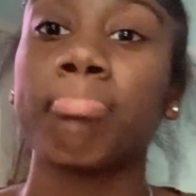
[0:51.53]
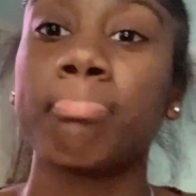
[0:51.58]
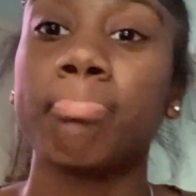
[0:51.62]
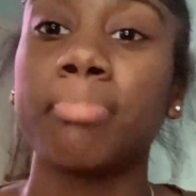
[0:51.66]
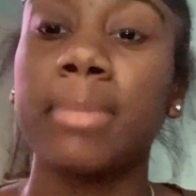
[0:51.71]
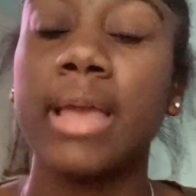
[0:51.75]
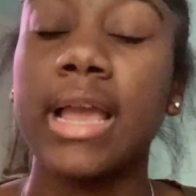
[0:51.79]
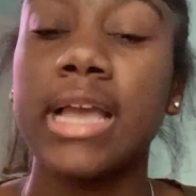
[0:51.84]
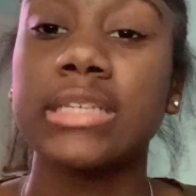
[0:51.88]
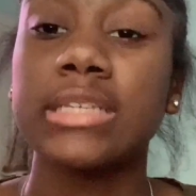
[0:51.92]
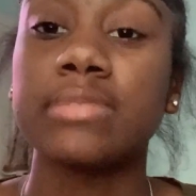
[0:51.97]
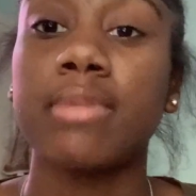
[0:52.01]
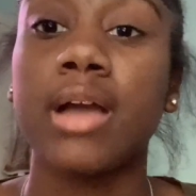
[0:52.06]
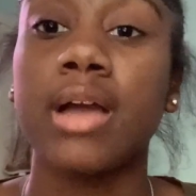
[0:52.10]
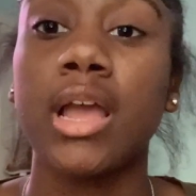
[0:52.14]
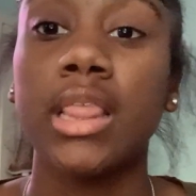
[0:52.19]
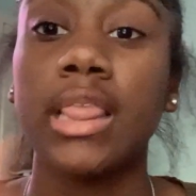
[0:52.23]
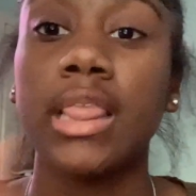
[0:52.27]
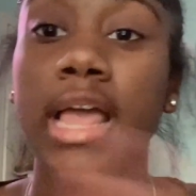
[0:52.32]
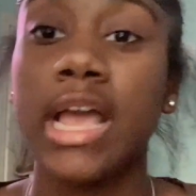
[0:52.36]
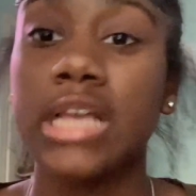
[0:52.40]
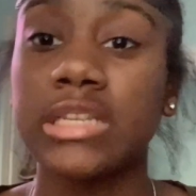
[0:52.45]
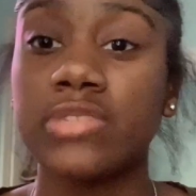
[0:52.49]
as my
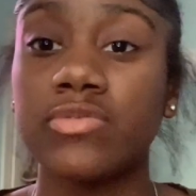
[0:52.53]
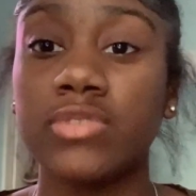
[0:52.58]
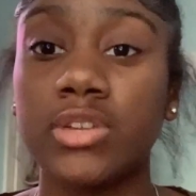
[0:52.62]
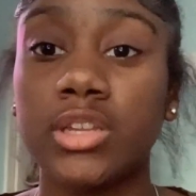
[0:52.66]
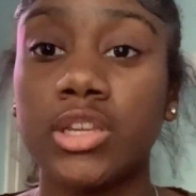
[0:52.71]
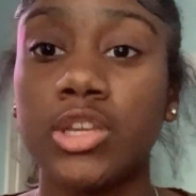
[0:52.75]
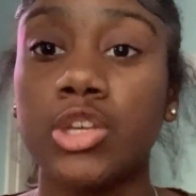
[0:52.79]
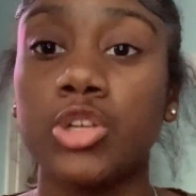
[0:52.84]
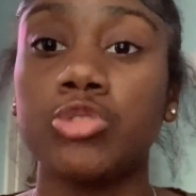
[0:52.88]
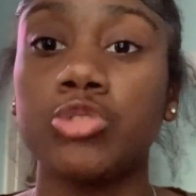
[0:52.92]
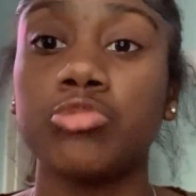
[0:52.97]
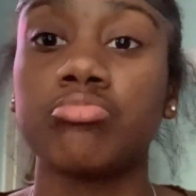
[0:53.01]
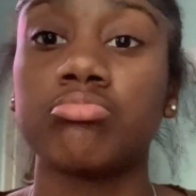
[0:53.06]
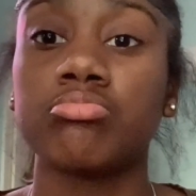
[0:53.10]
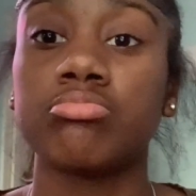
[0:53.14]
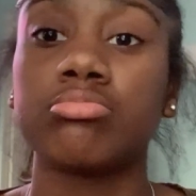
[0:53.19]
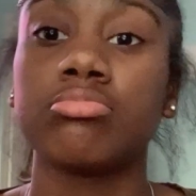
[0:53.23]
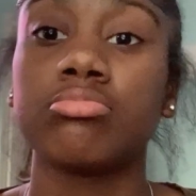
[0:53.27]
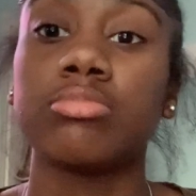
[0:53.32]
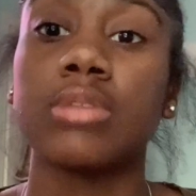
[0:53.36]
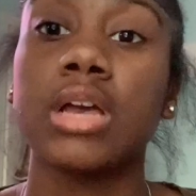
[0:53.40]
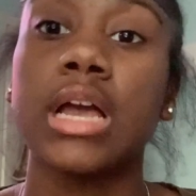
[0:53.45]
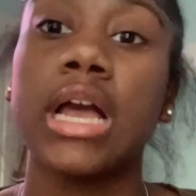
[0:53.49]
last video
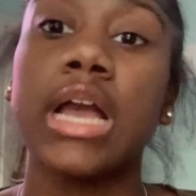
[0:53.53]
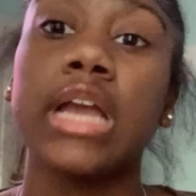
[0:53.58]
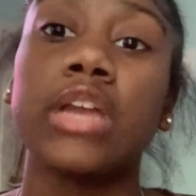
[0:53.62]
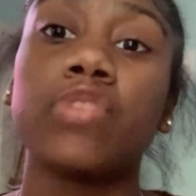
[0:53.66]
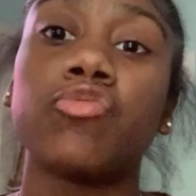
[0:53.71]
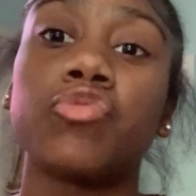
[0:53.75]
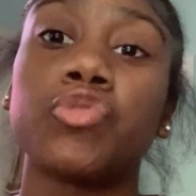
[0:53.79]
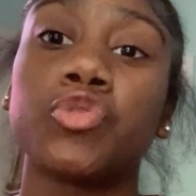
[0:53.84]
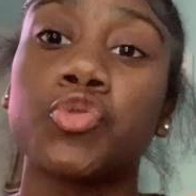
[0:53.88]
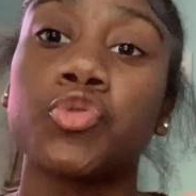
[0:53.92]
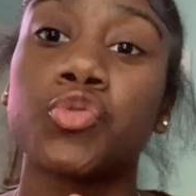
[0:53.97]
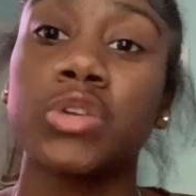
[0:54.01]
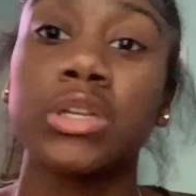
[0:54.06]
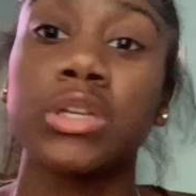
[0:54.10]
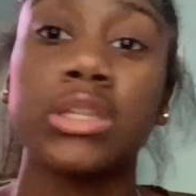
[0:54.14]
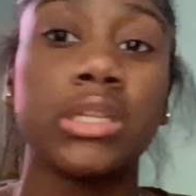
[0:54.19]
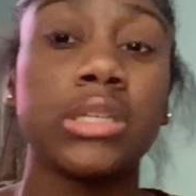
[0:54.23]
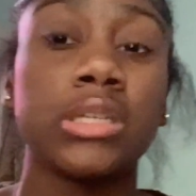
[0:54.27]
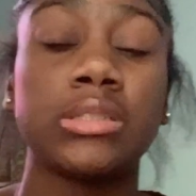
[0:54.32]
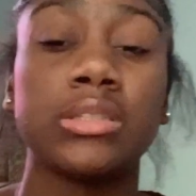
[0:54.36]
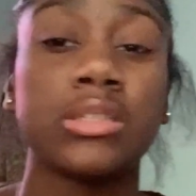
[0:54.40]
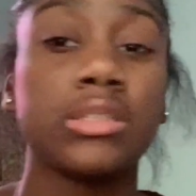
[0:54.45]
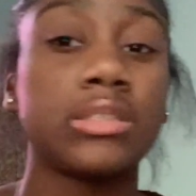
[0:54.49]
I recorded
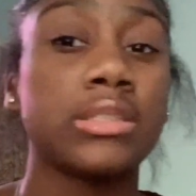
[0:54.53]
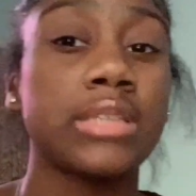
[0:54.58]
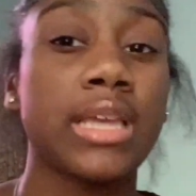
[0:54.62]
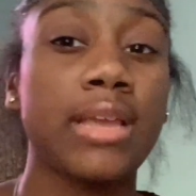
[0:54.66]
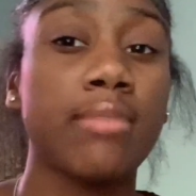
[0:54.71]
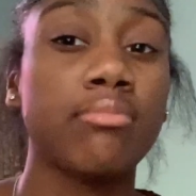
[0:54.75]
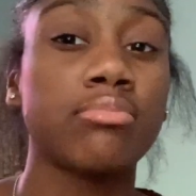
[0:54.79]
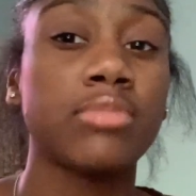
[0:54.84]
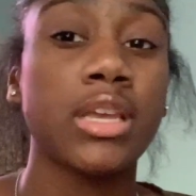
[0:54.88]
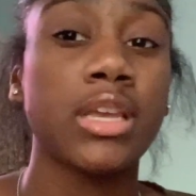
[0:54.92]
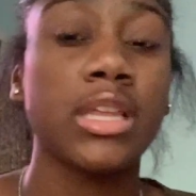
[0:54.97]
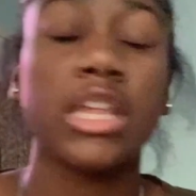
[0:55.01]
this the same day,